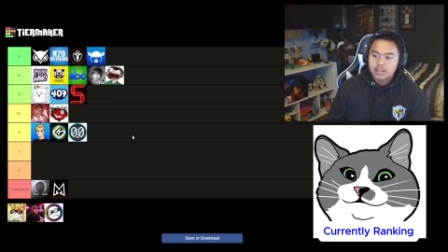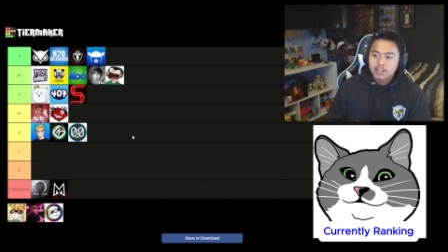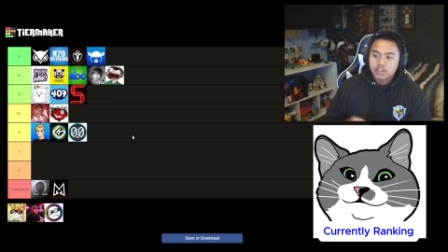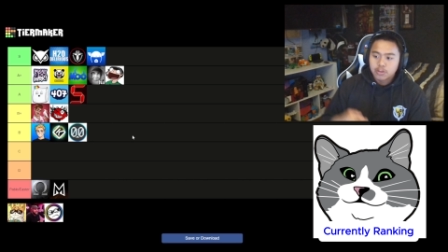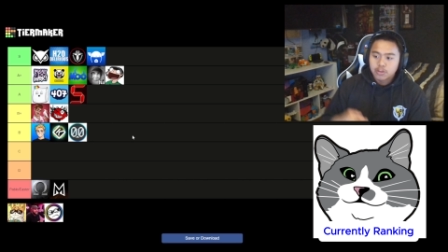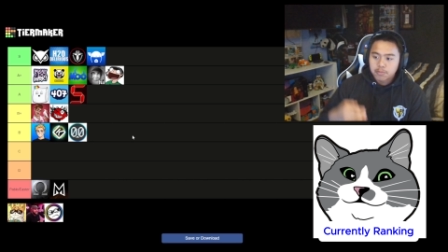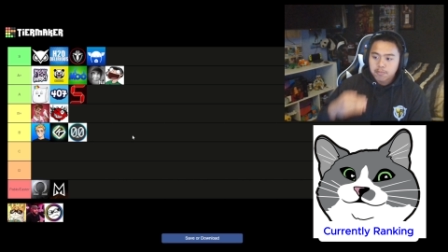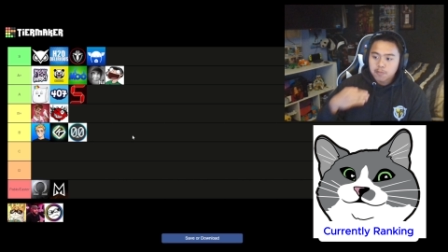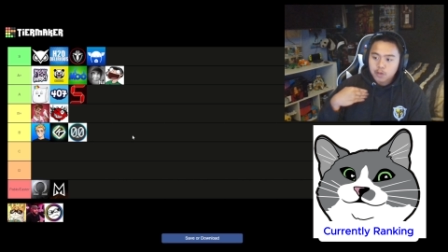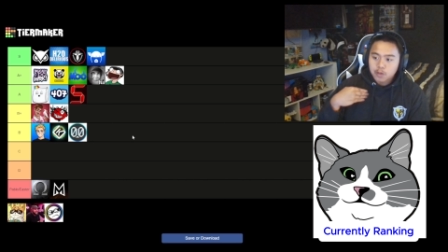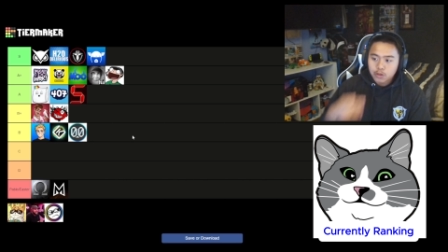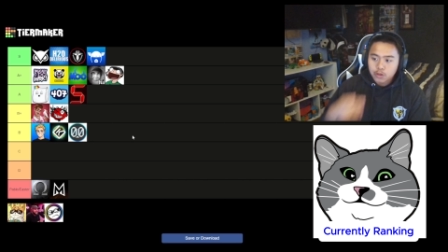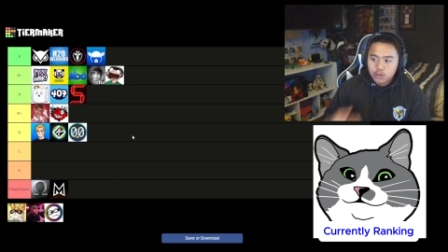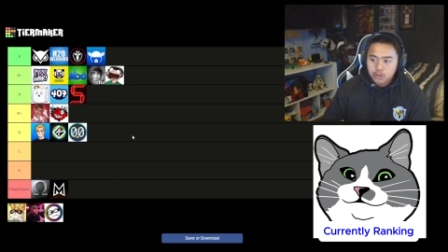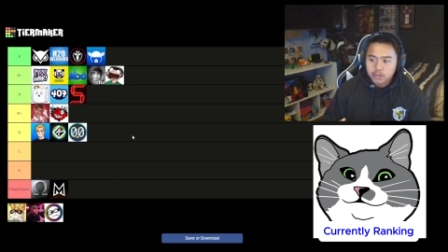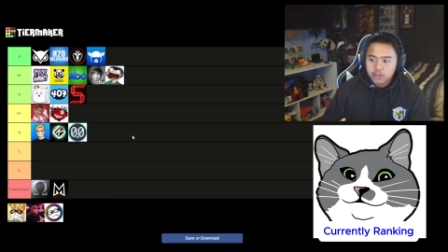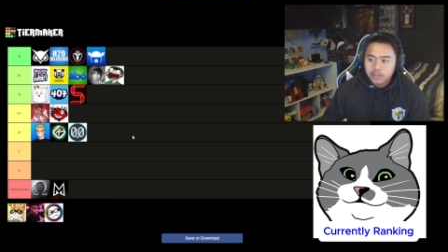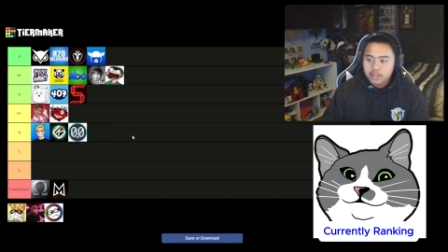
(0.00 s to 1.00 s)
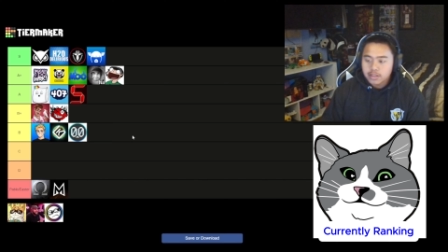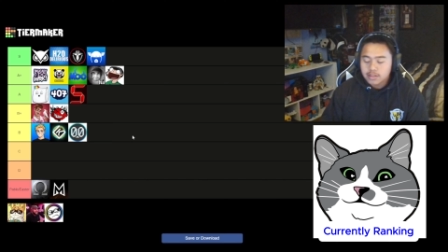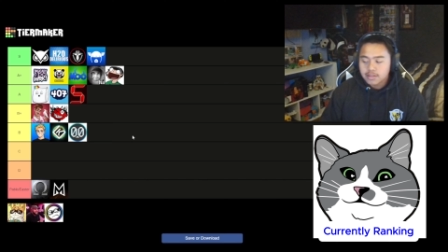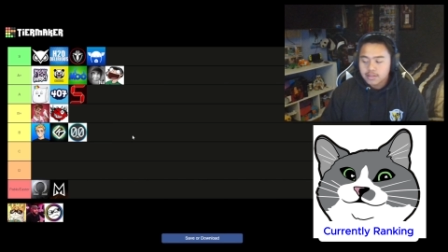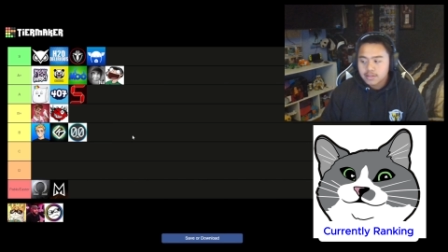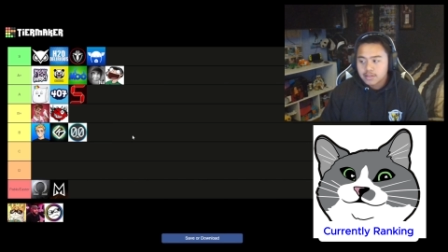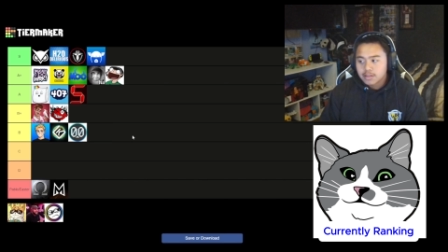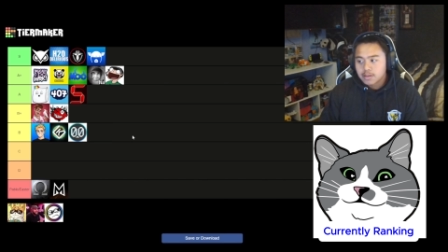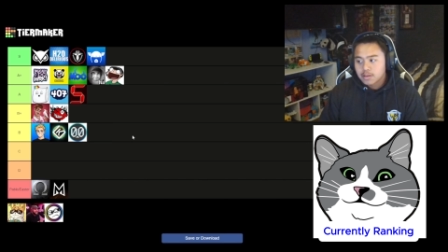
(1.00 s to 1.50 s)
You're you're good,
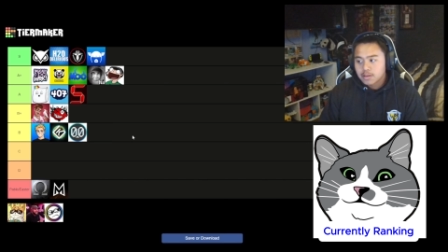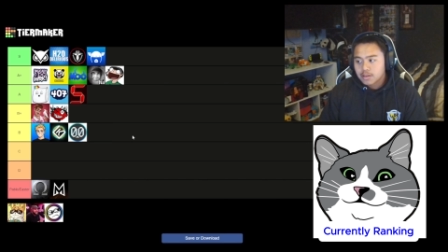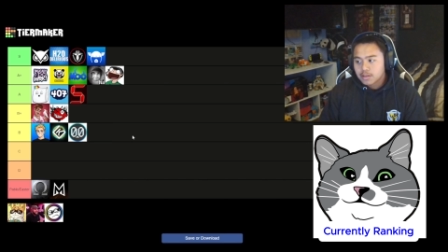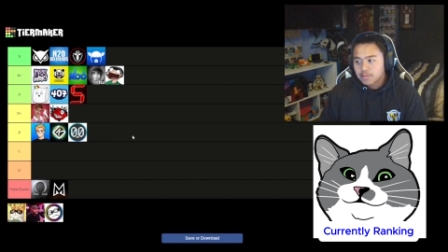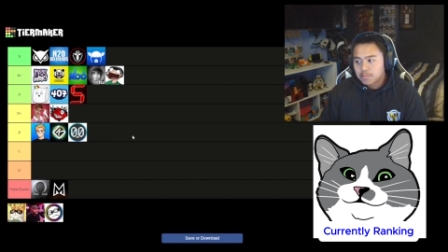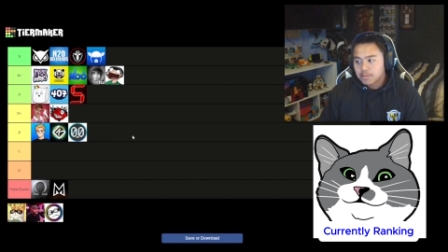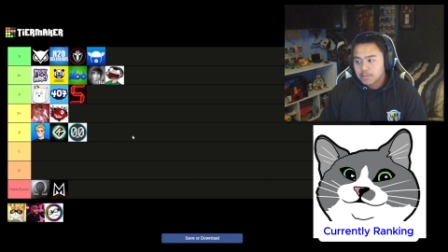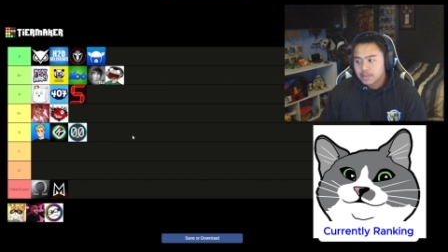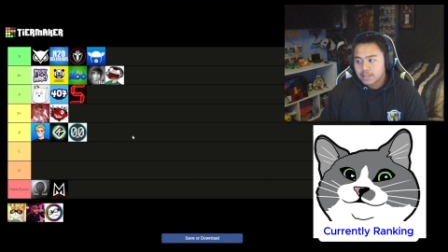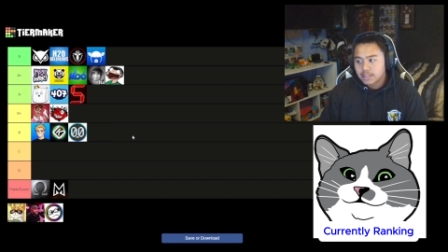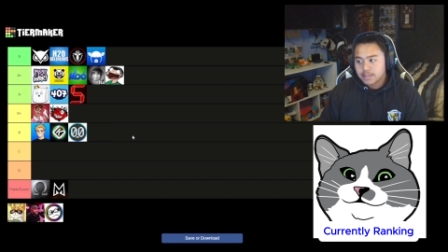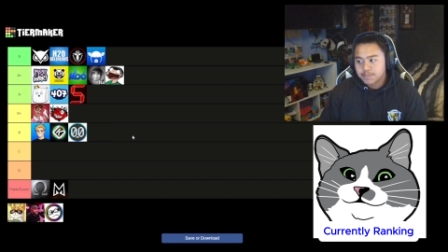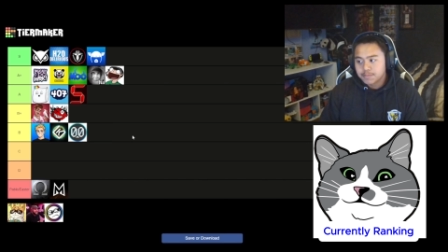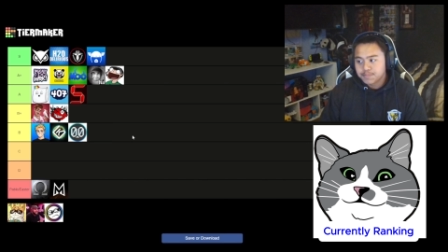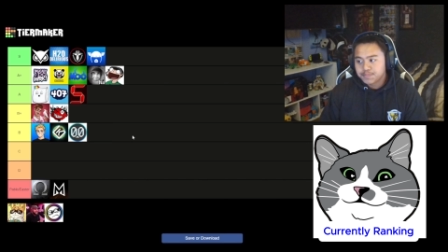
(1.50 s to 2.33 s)
but